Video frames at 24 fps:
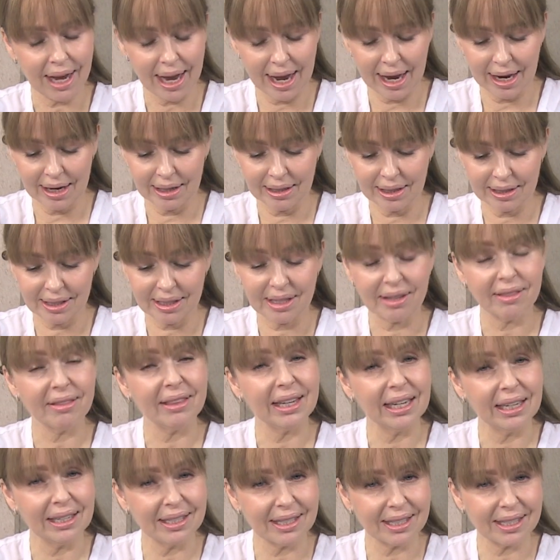and it's a
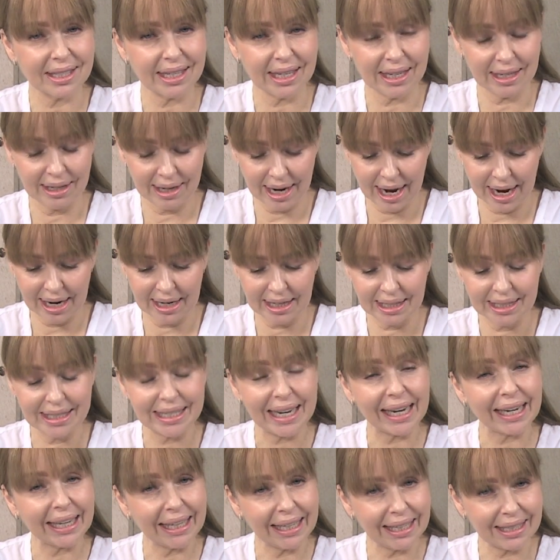thinner skin and a
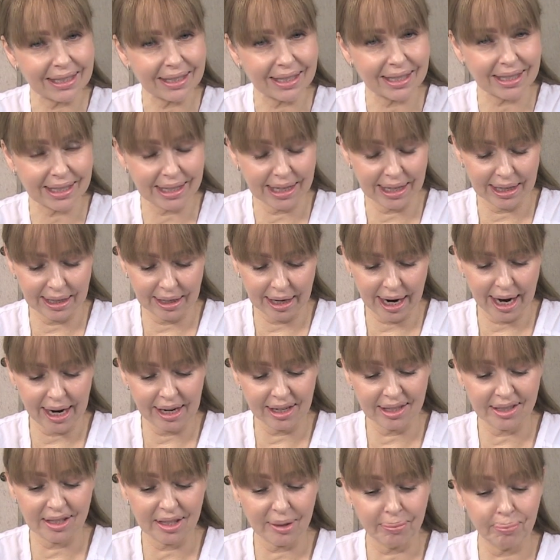delicate skin, and
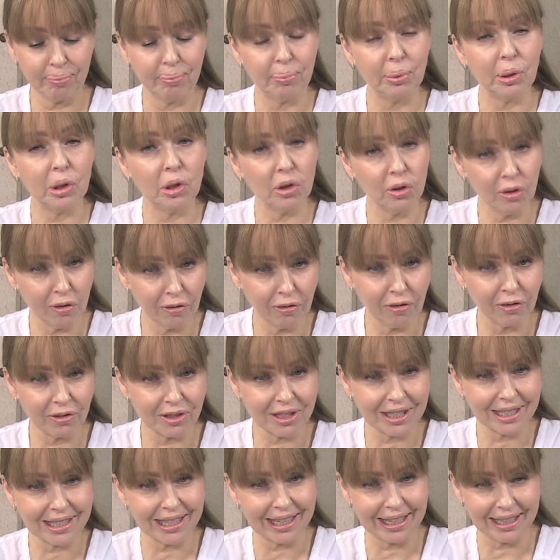it's a beautiful
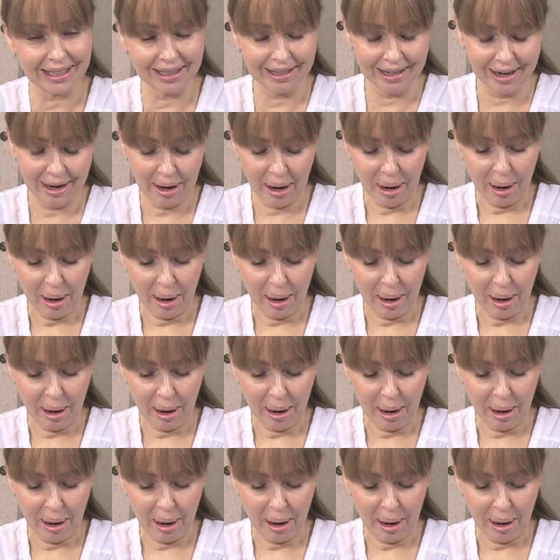skin,